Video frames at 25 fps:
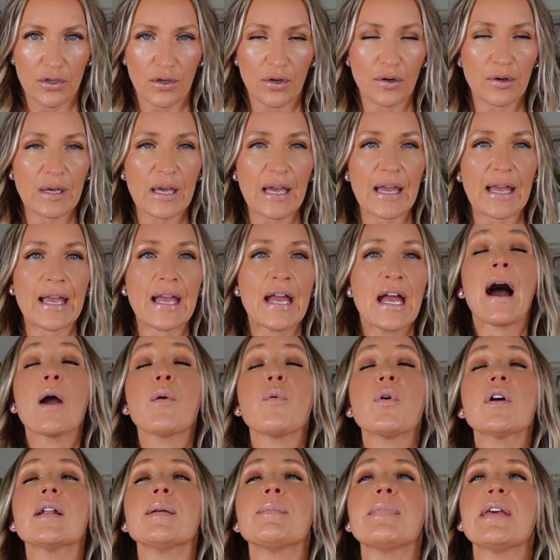Okay, I
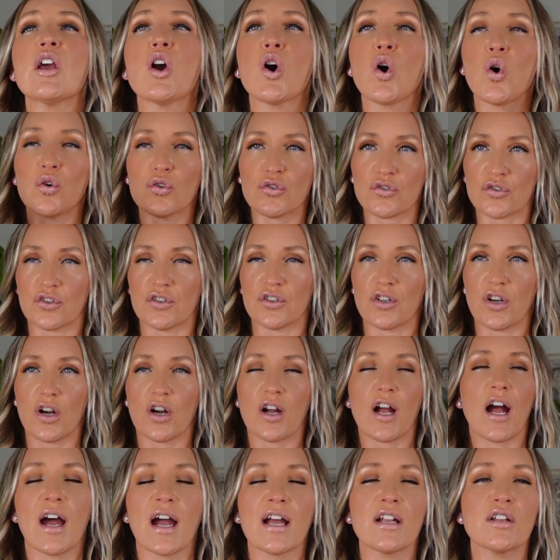want to be ultra
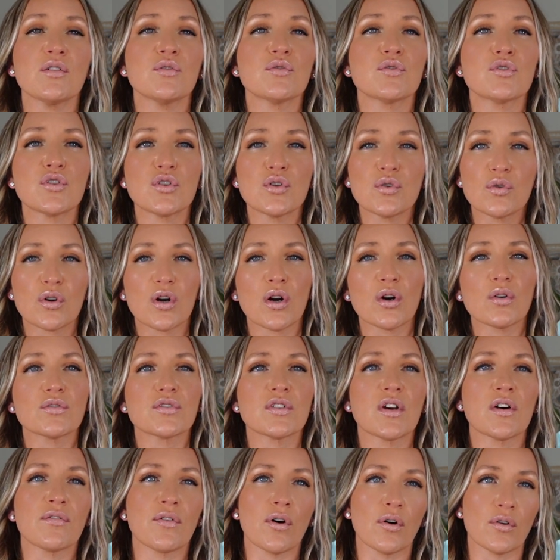dark. I do two coats
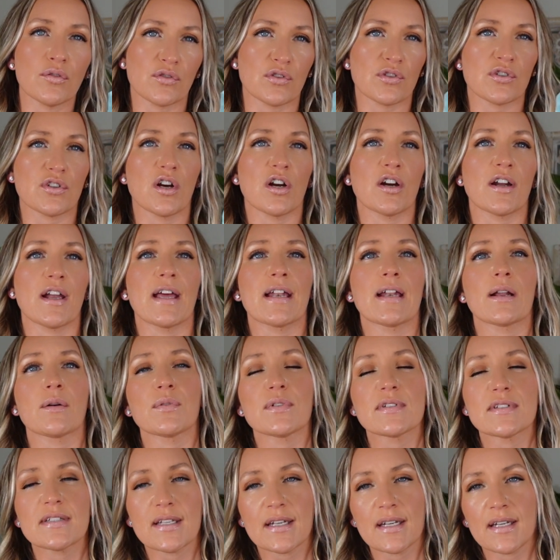of ultra dark, and I will
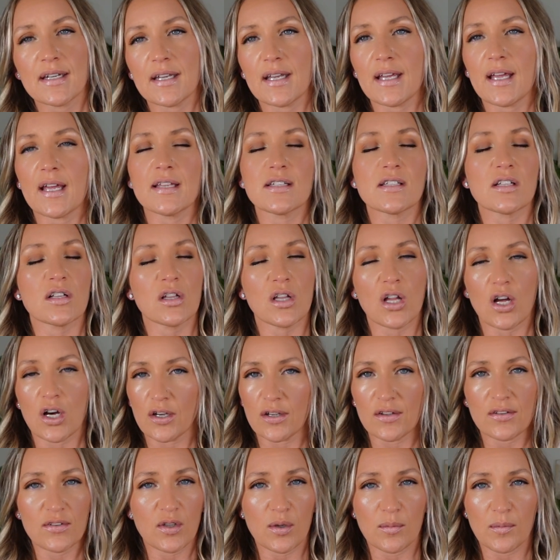sit in it as long
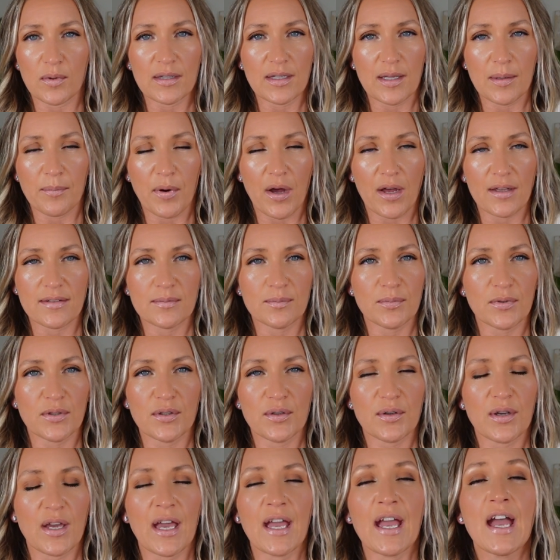as humanly possible,
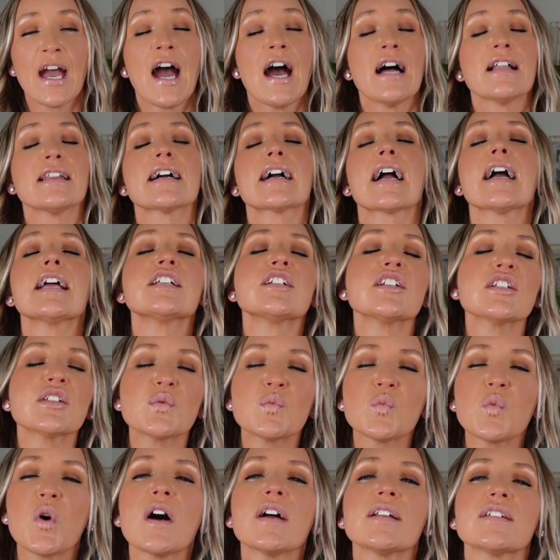okay? Like, I just
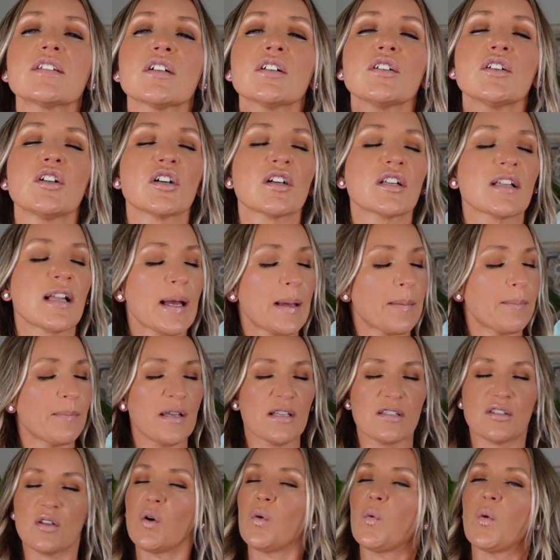want to look like
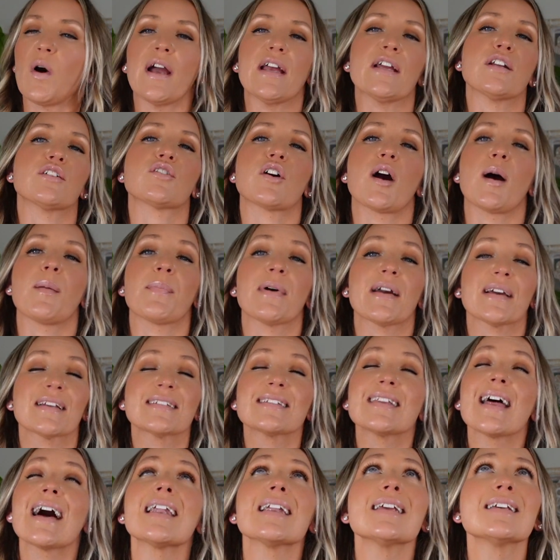Miss Hawaiian Tropics.
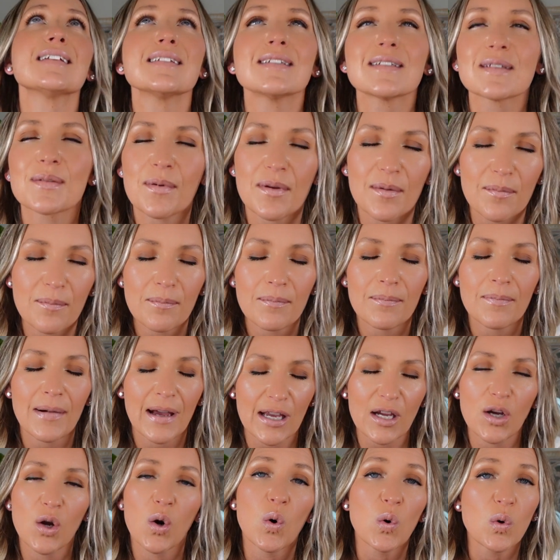That is
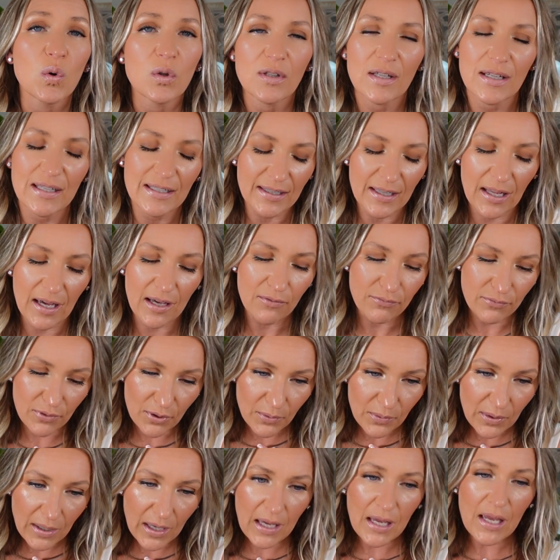my goal in life,
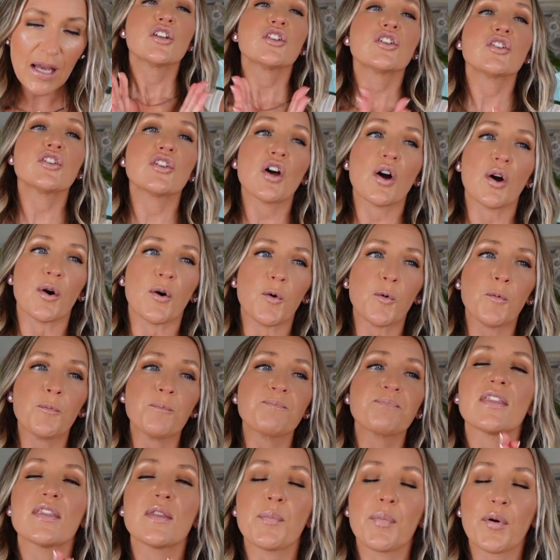okay? So
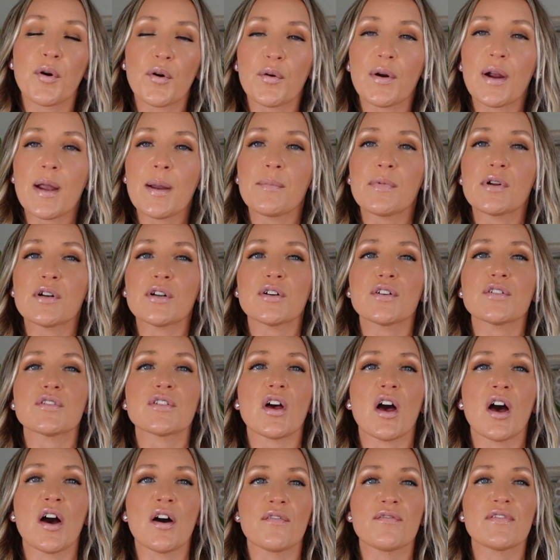the parameters
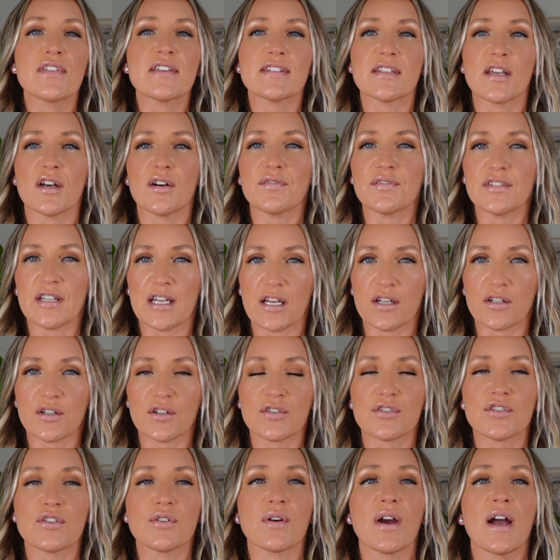of the
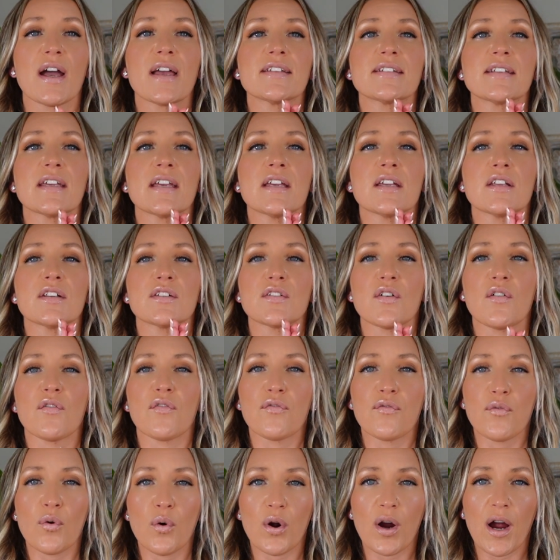self-tanners, you guys, is
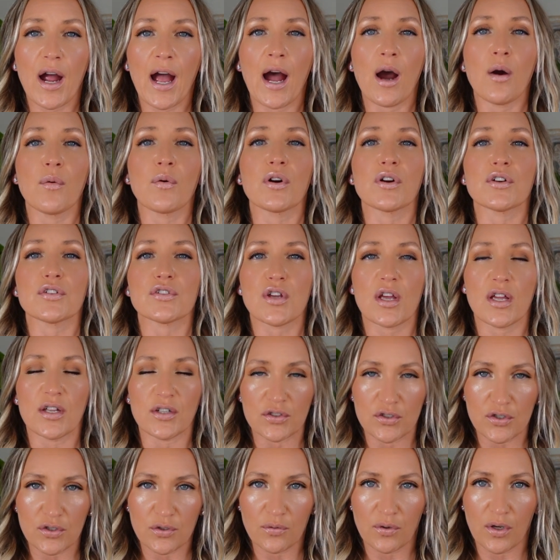4 hours
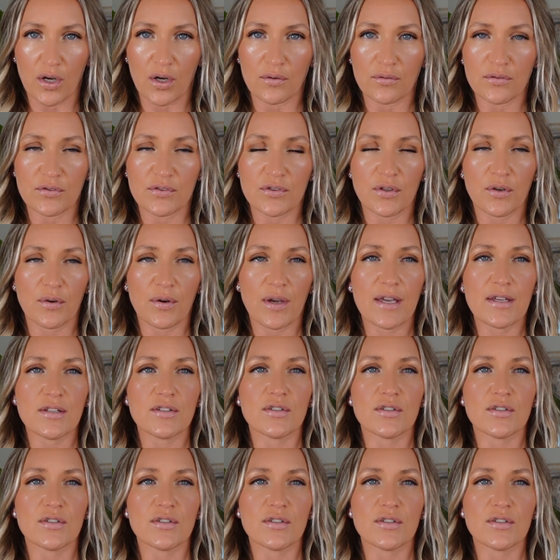and two coats, okay?